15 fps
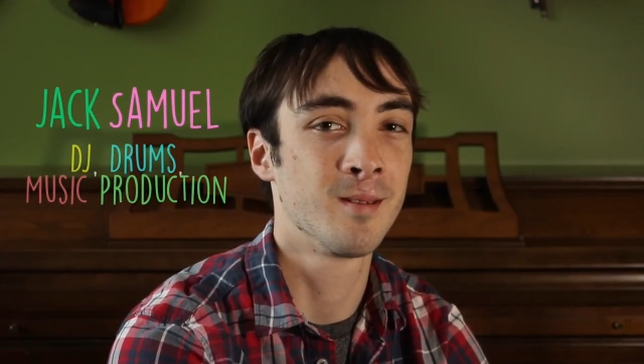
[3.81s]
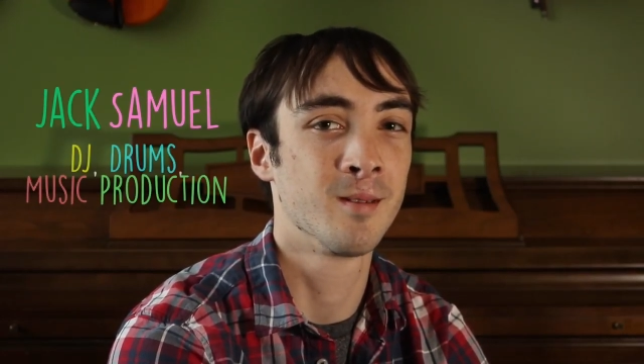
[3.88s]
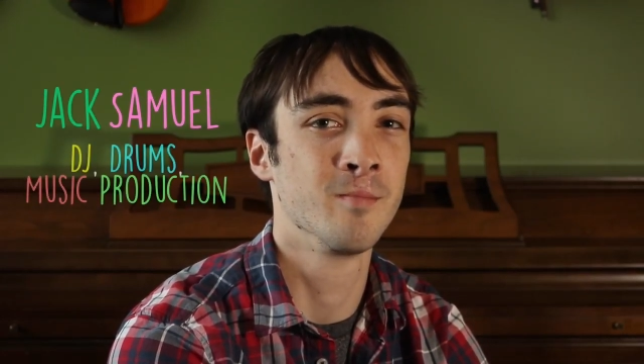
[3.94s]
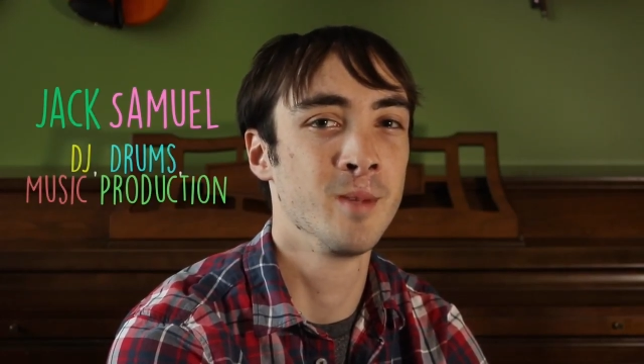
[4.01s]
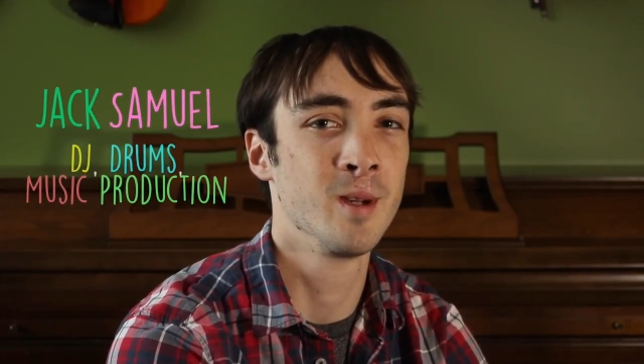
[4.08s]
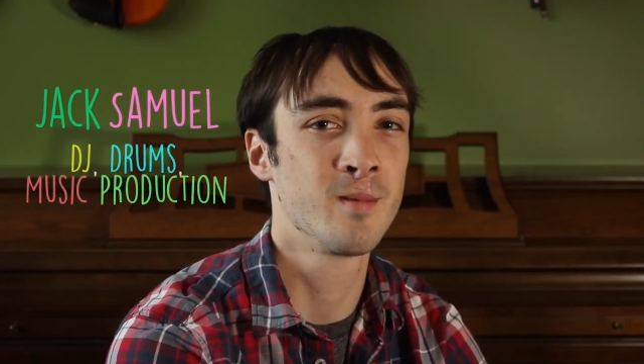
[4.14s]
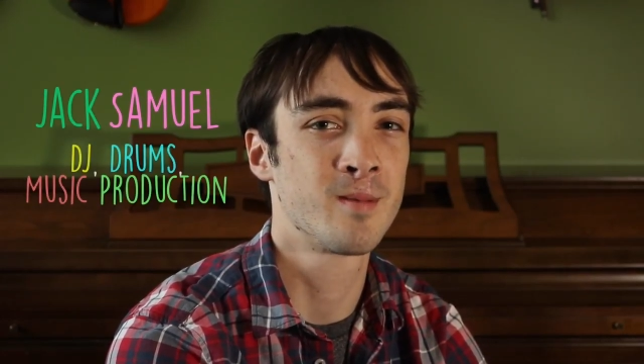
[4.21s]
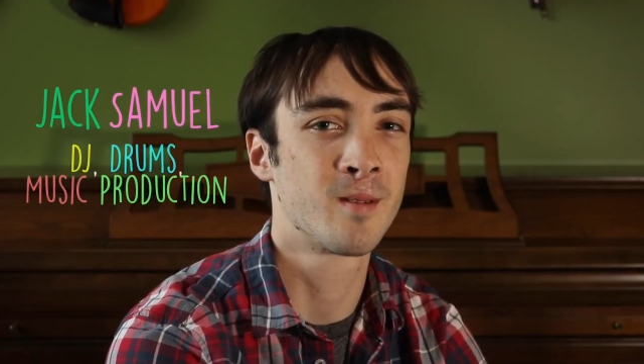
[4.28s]
and
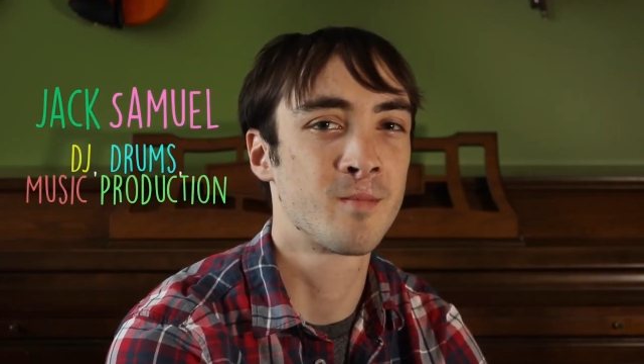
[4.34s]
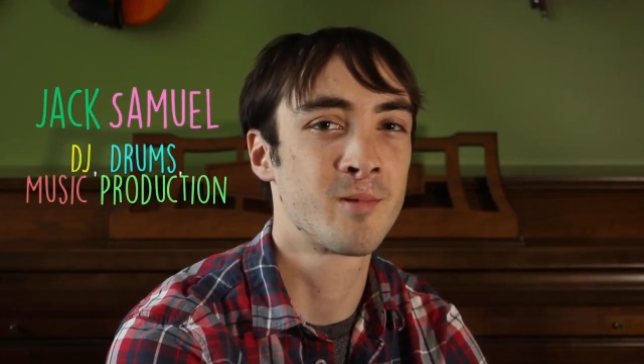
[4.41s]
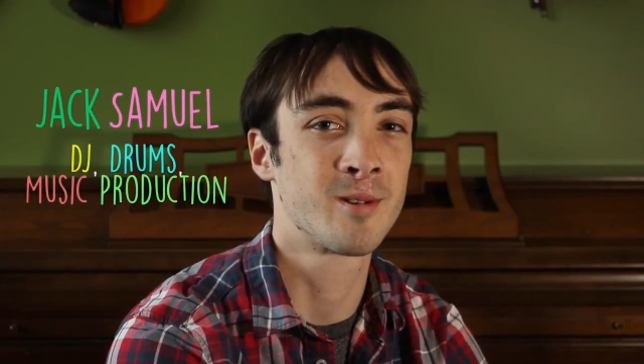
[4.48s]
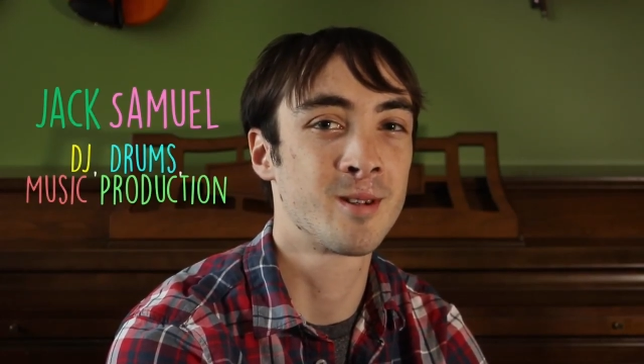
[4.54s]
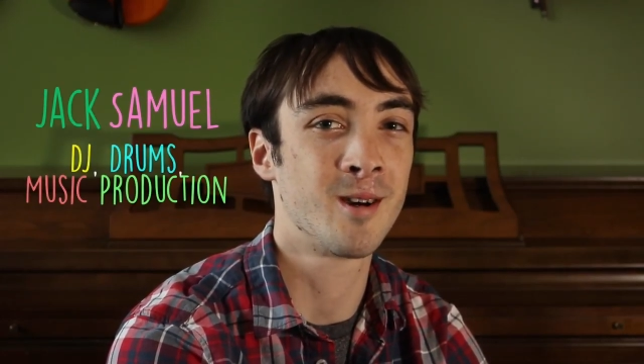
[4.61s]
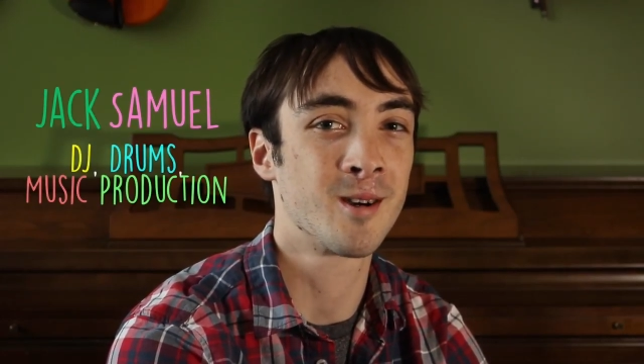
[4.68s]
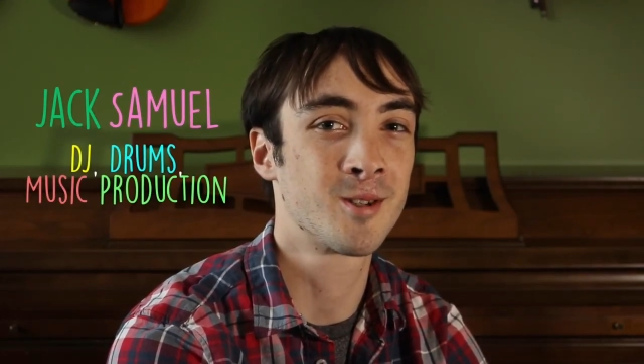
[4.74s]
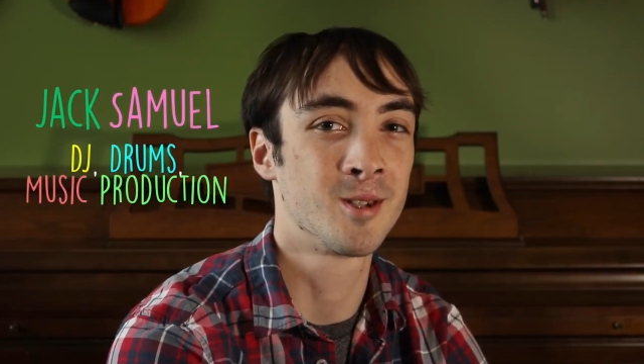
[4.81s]
music
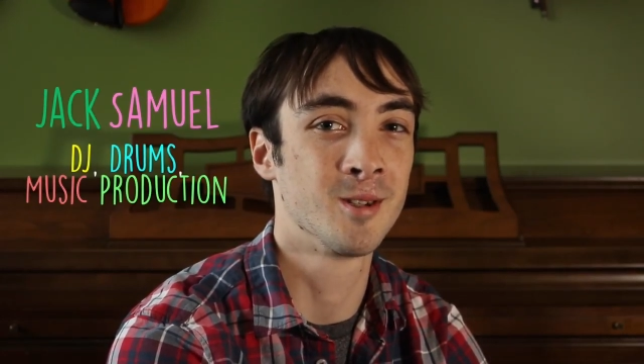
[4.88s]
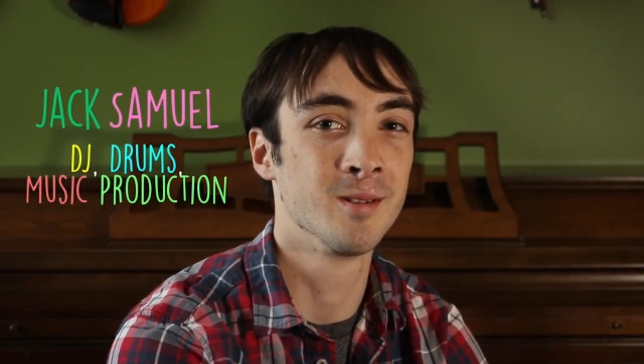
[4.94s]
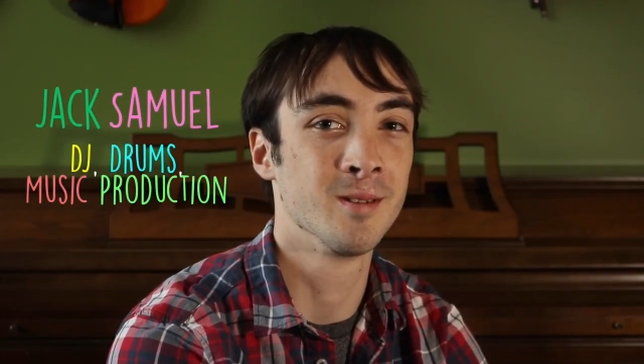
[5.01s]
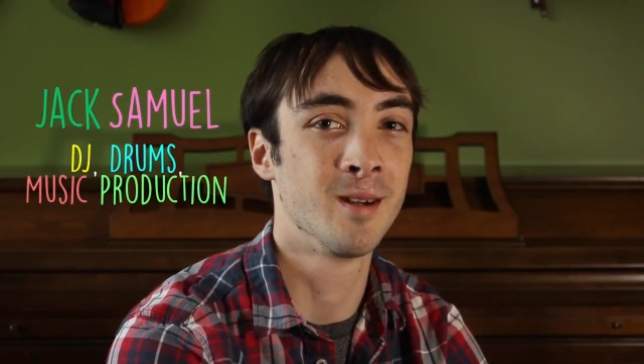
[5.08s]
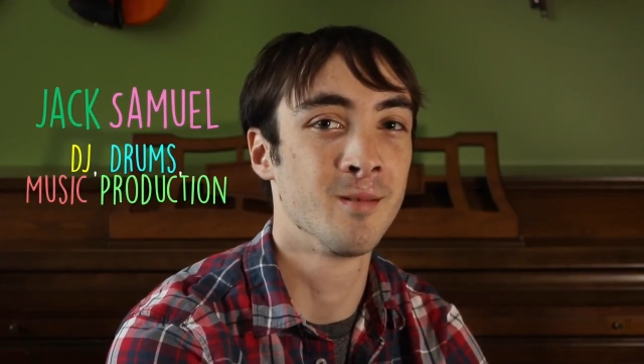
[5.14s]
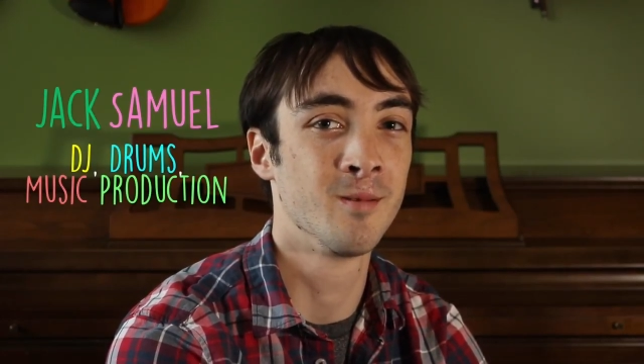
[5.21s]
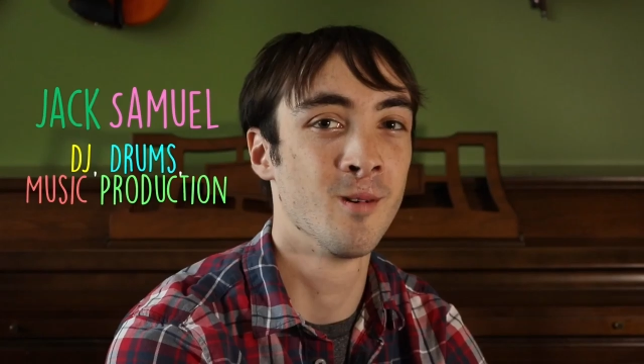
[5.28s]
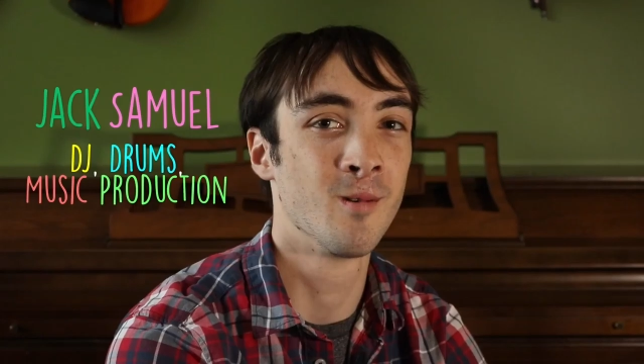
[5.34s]
production
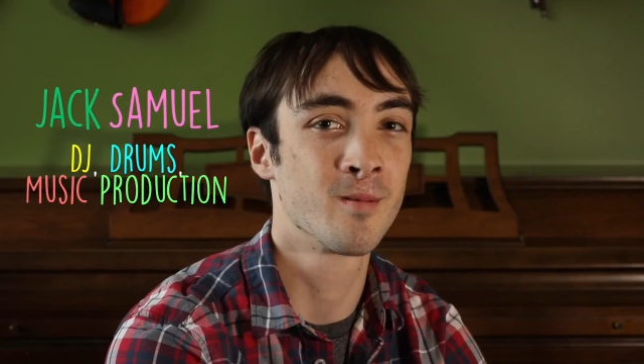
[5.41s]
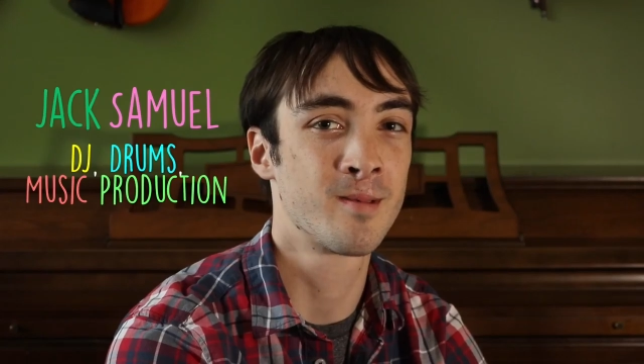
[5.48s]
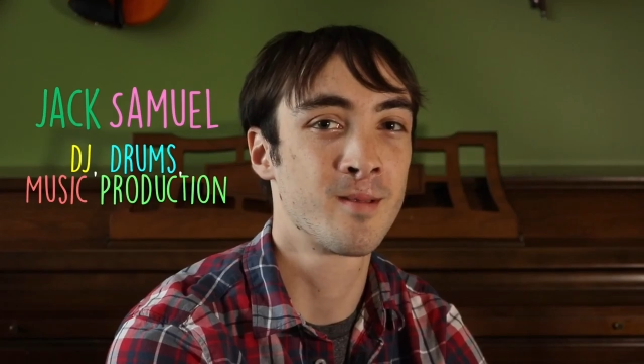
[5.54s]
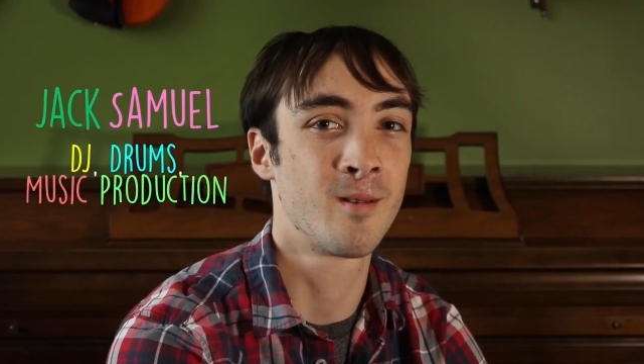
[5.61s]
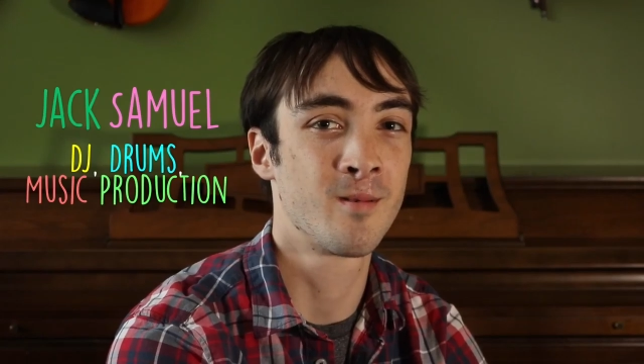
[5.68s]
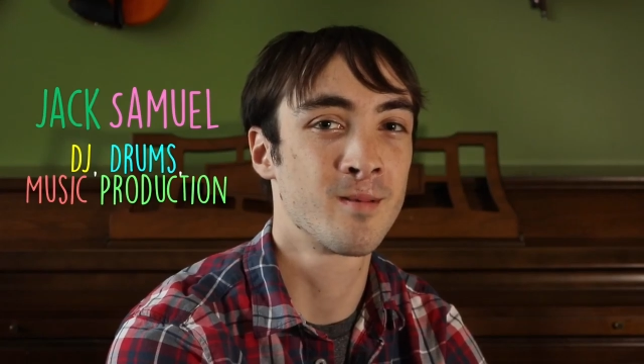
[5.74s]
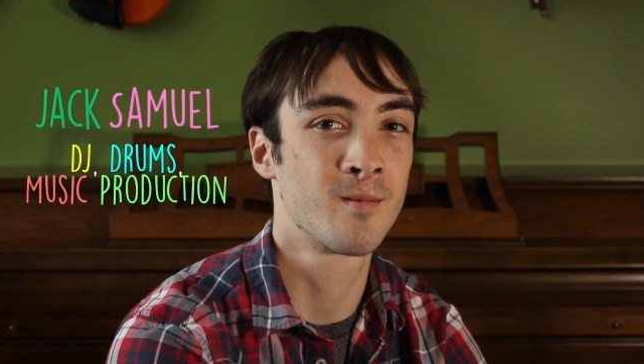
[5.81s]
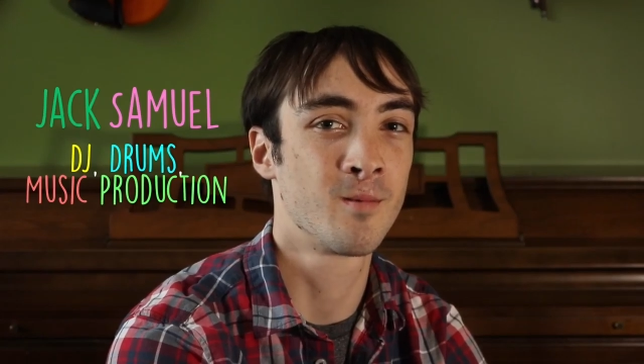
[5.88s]
at Lone
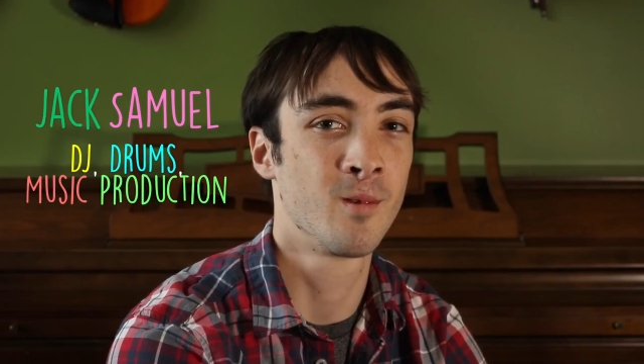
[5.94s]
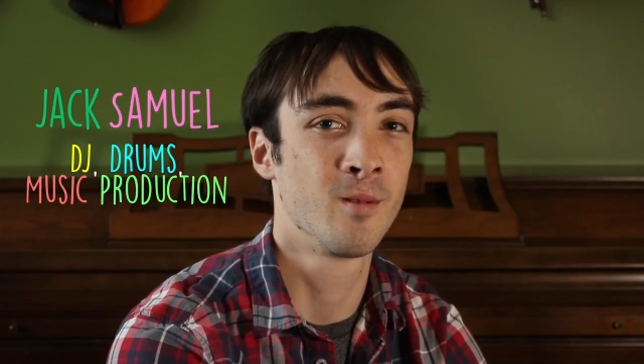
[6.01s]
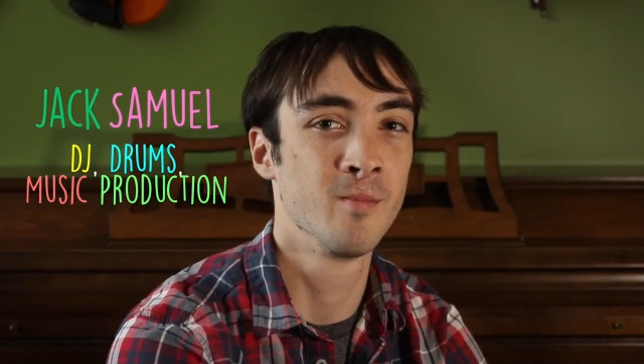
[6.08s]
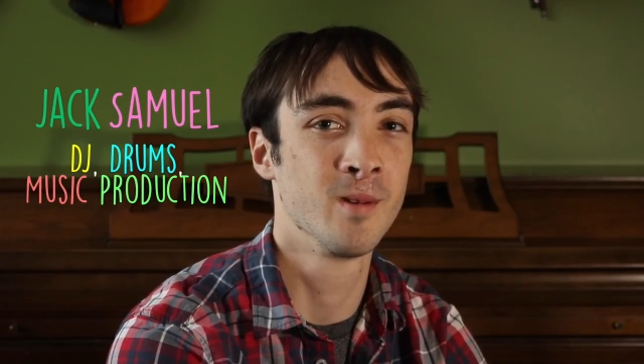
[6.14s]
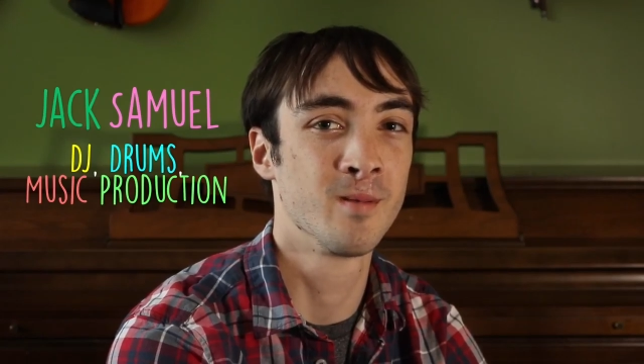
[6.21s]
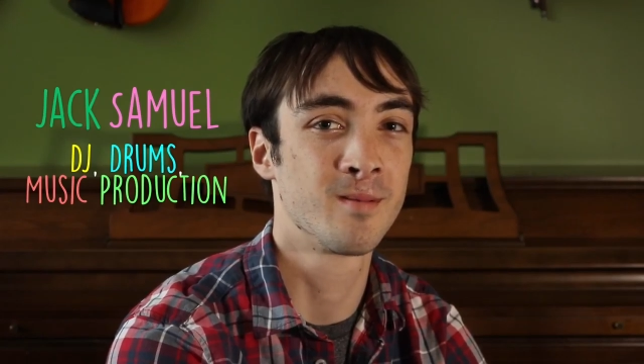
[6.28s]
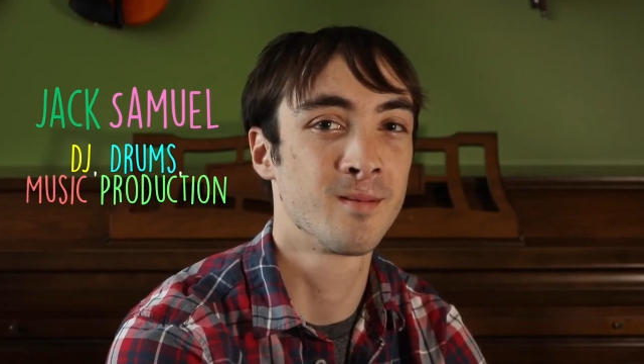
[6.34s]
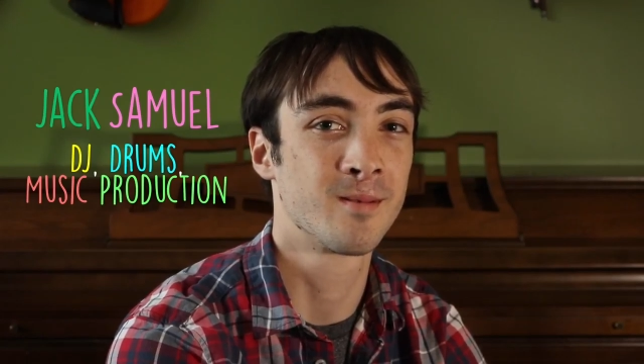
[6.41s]
Star School of
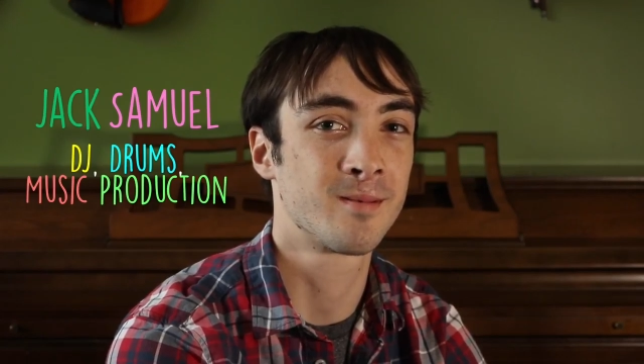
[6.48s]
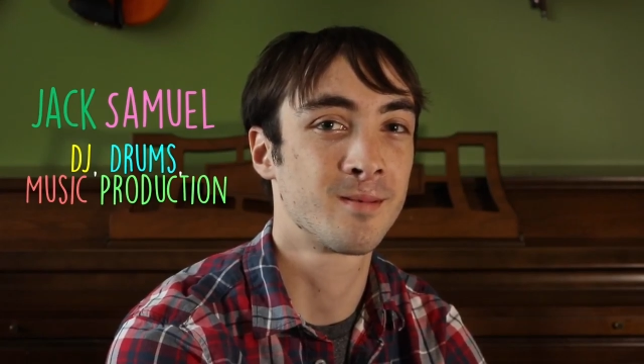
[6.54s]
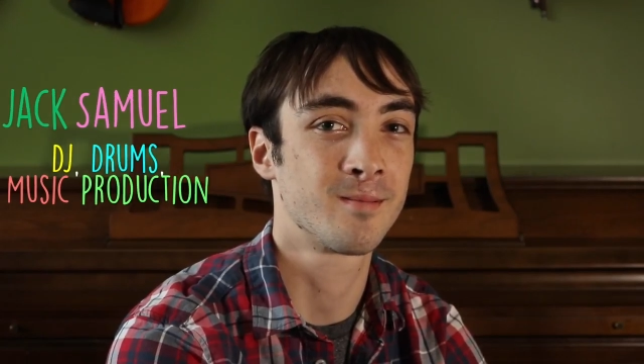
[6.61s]
Music.